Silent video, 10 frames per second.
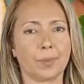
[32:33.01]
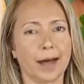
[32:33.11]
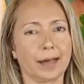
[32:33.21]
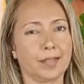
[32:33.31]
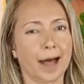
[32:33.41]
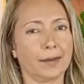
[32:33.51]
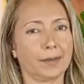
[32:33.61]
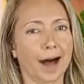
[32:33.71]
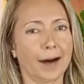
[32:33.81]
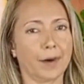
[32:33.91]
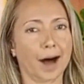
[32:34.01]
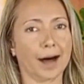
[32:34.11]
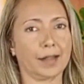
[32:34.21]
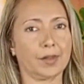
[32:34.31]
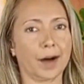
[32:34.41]
break down
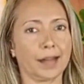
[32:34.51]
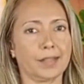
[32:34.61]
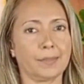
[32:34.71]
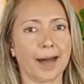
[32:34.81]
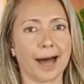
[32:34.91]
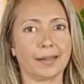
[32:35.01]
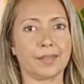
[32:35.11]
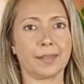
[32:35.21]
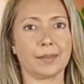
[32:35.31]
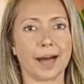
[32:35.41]
carbohydrates, fats,